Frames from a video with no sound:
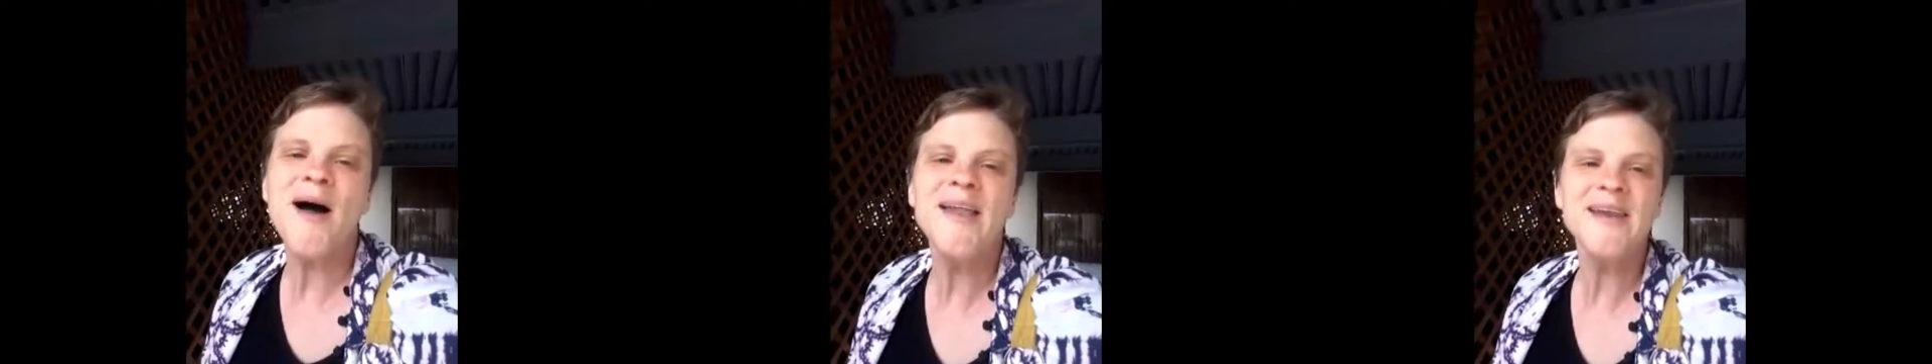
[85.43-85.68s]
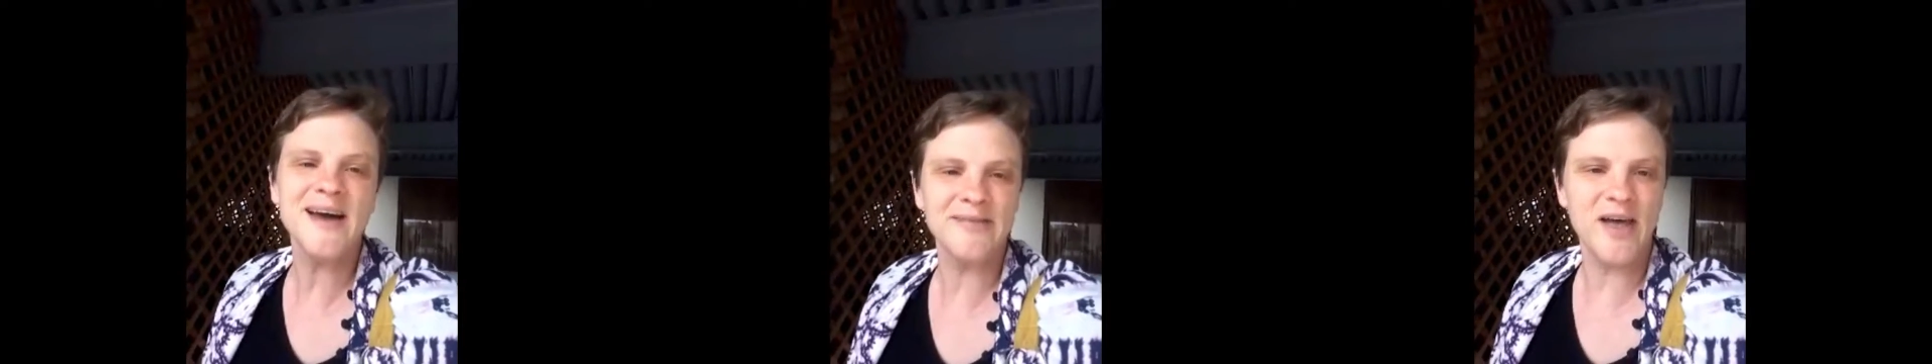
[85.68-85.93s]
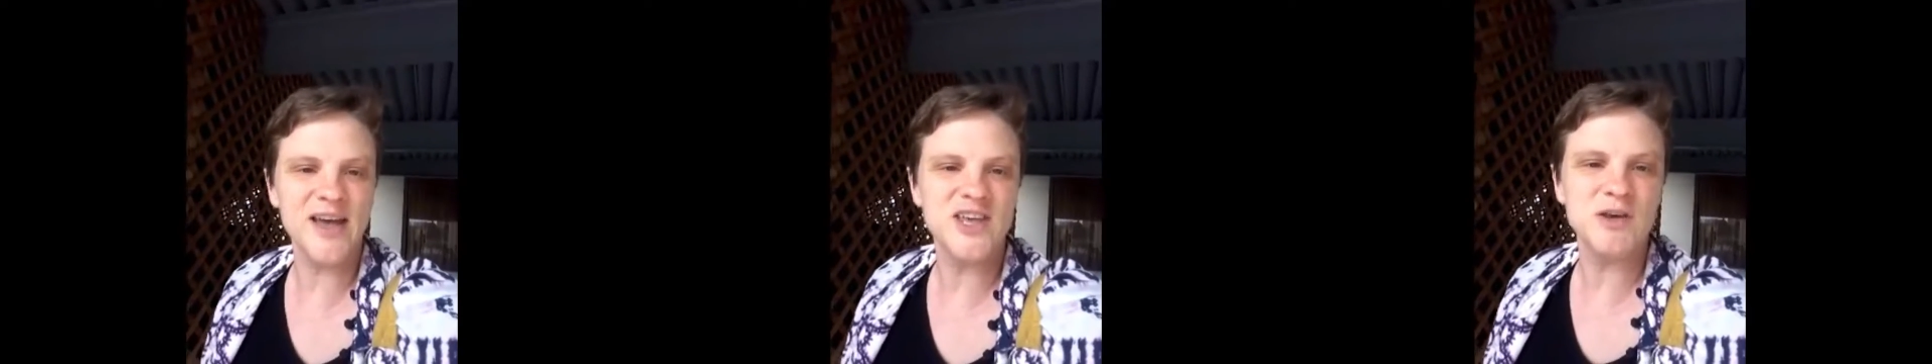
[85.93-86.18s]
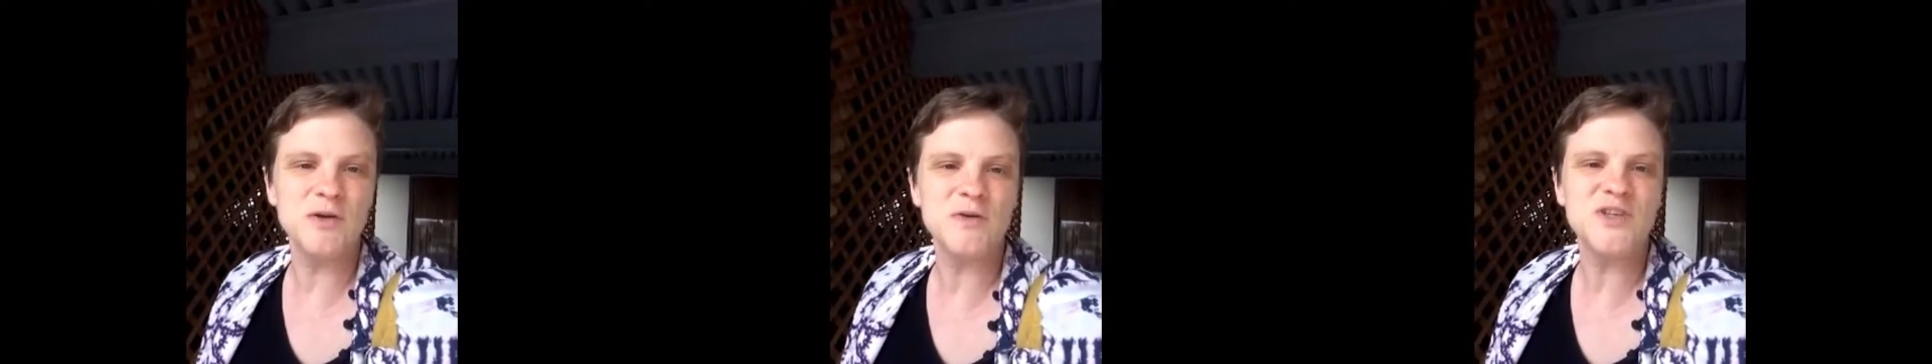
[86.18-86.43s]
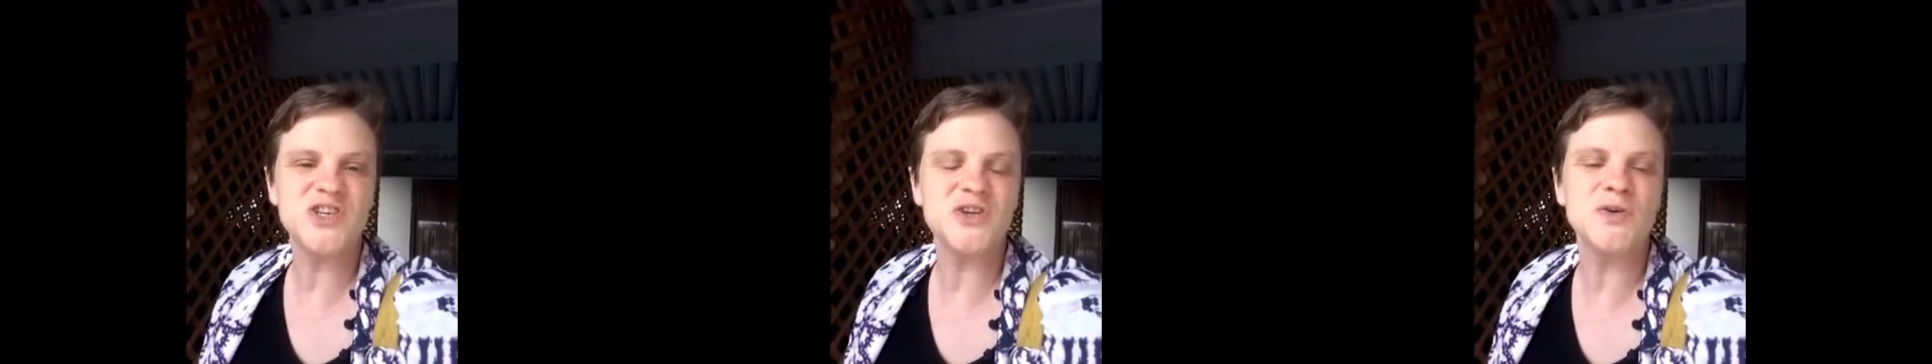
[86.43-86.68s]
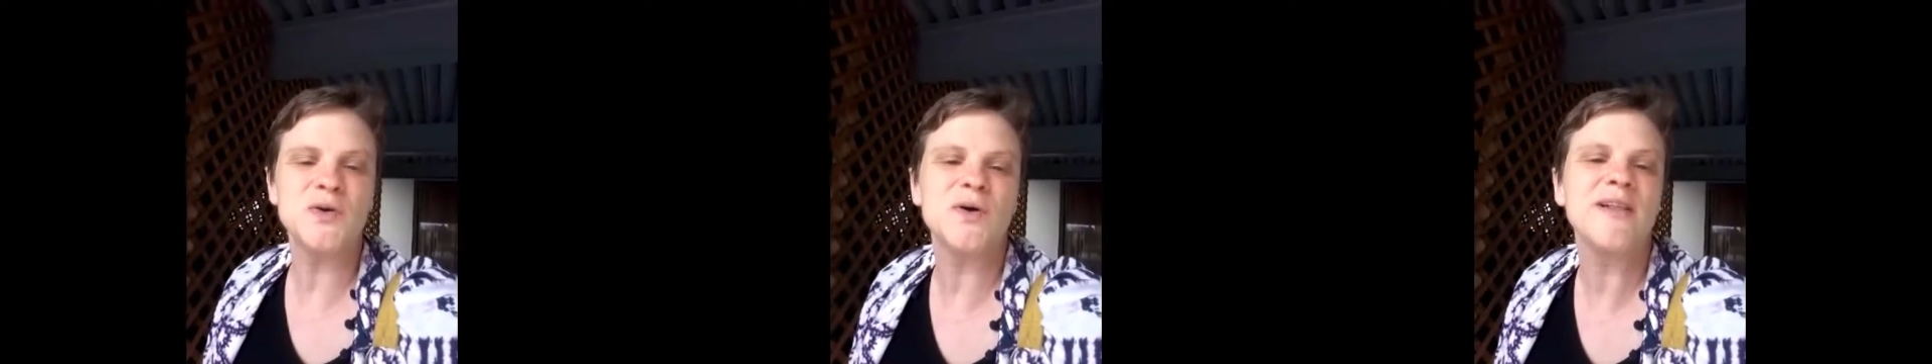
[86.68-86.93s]
I'd like you
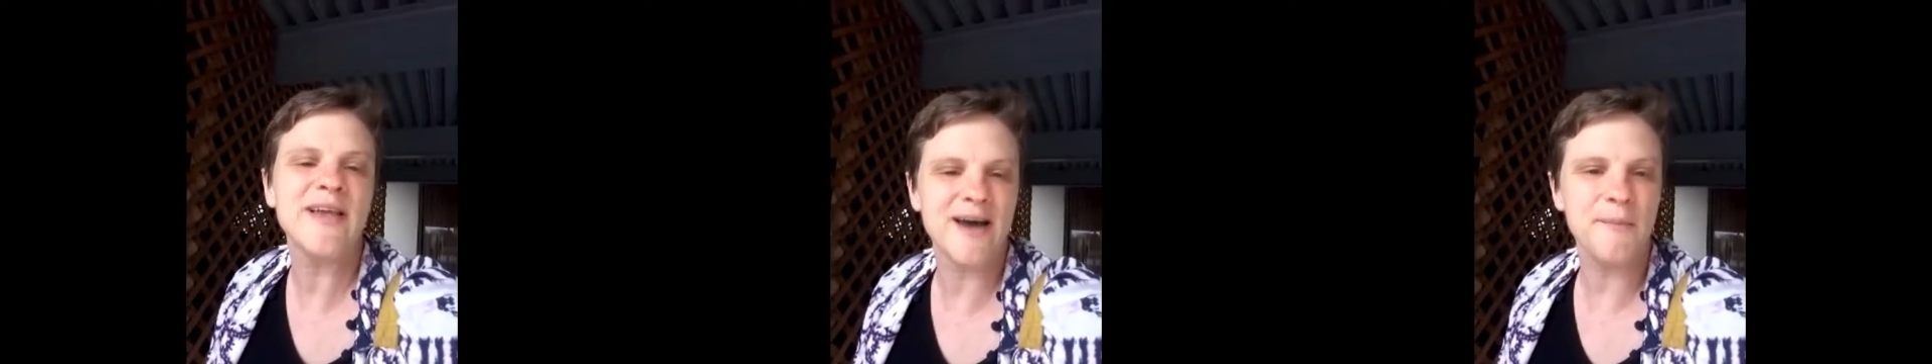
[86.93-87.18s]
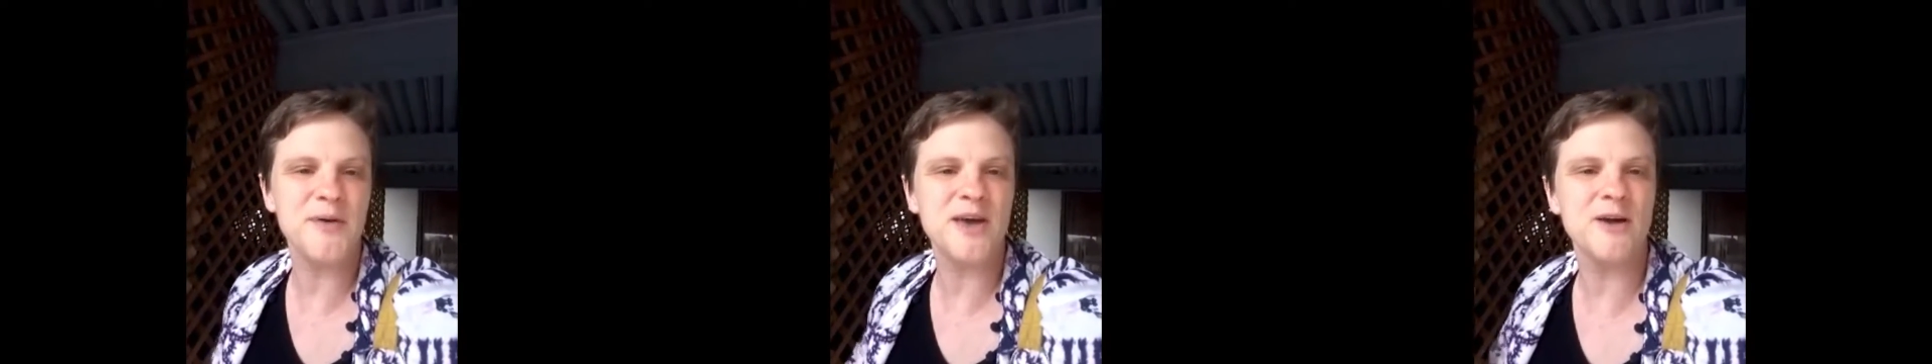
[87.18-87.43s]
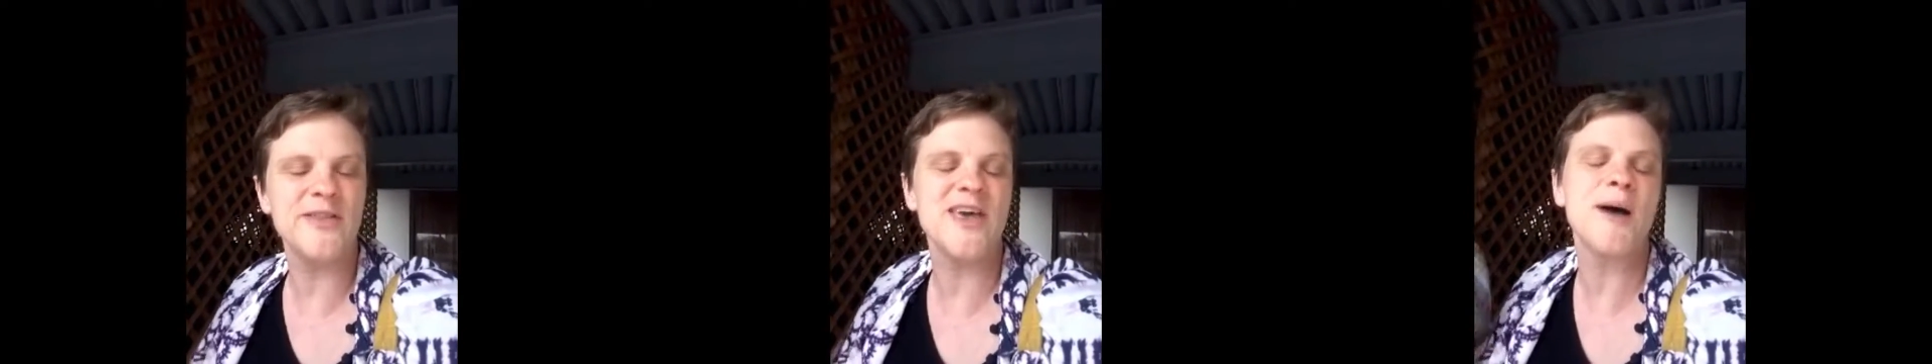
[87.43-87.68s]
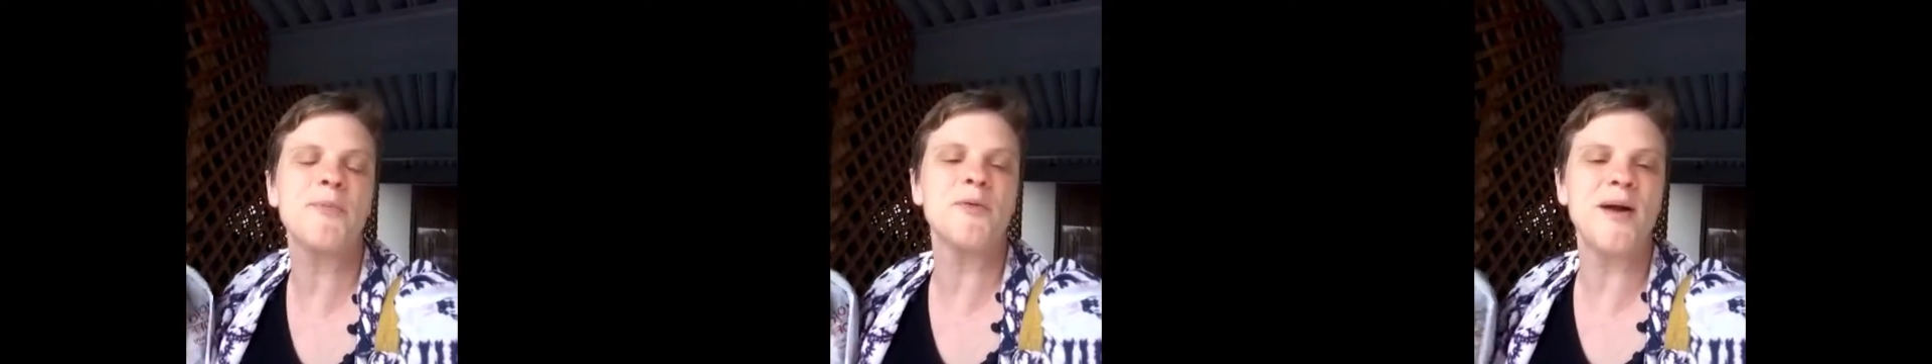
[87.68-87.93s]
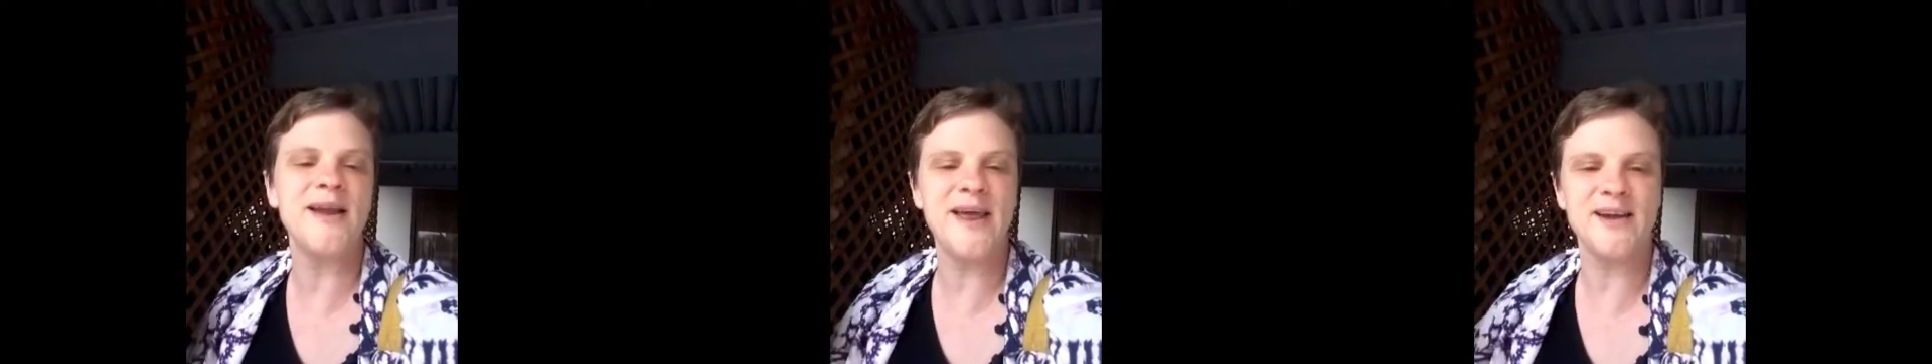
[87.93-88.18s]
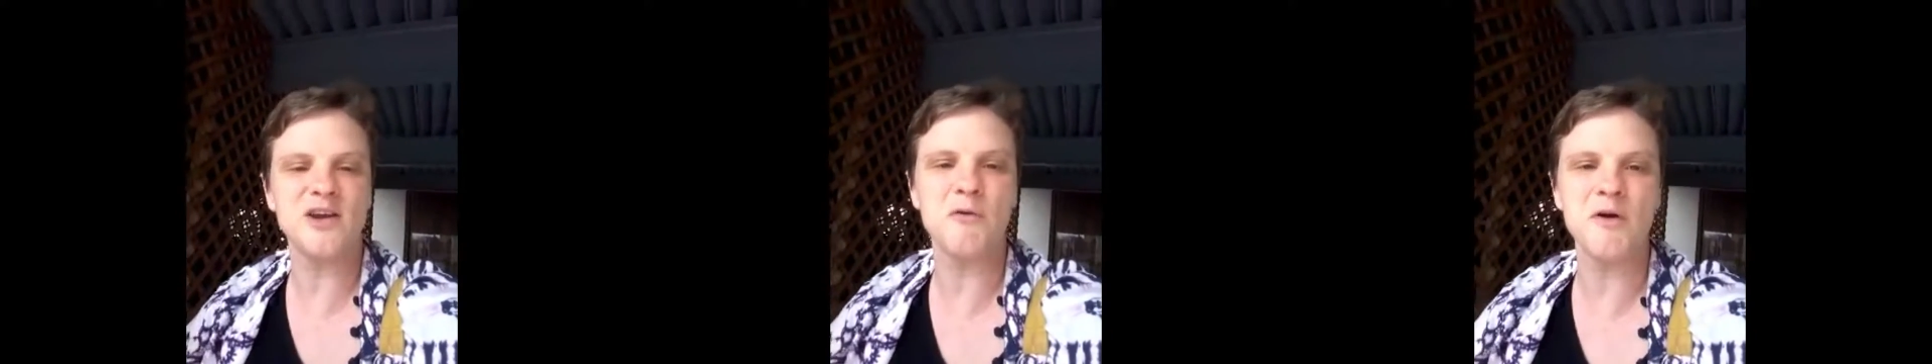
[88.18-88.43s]
to click up here in the upper right
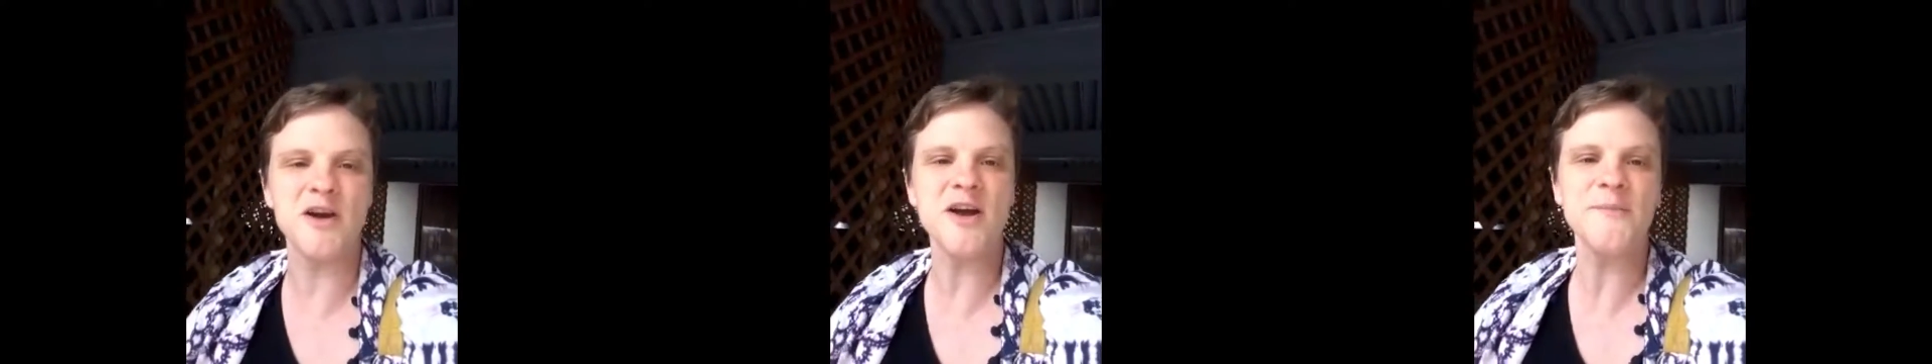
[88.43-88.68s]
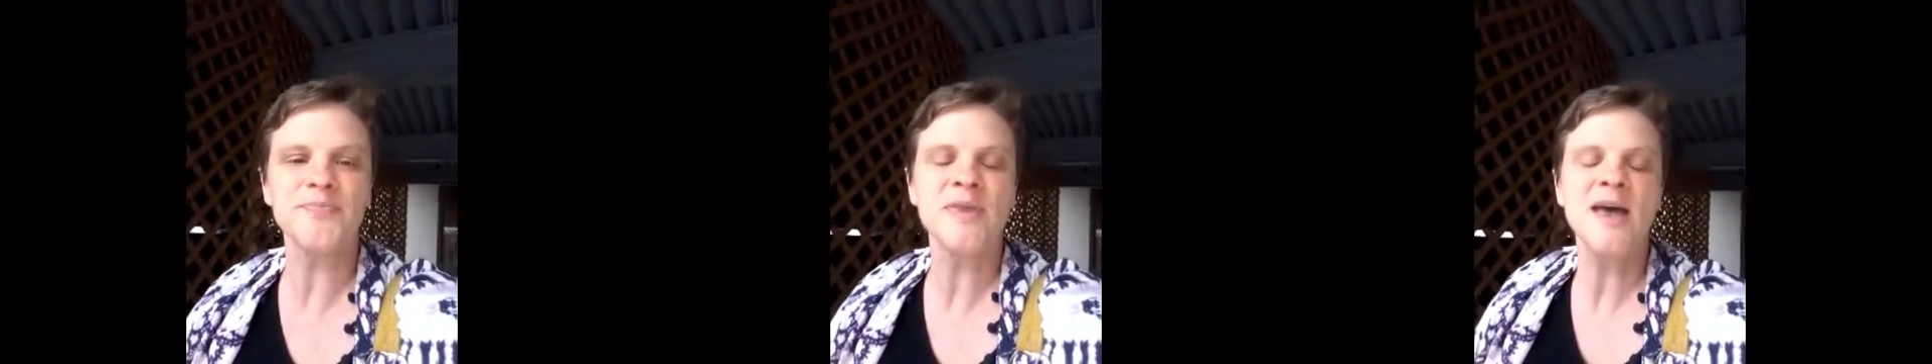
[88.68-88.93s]
hand corner.